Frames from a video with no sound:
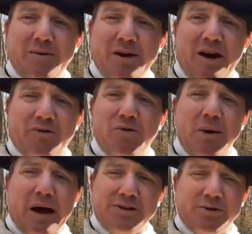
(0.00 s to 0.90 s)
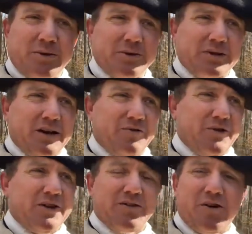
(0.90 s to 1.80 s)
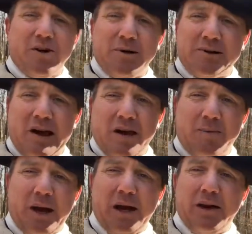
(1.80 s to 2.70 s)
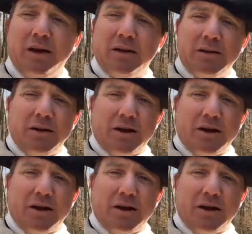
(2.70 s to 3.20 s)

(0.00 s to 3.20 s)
I mean, you have to imagine what it was like for these armies campaigning in the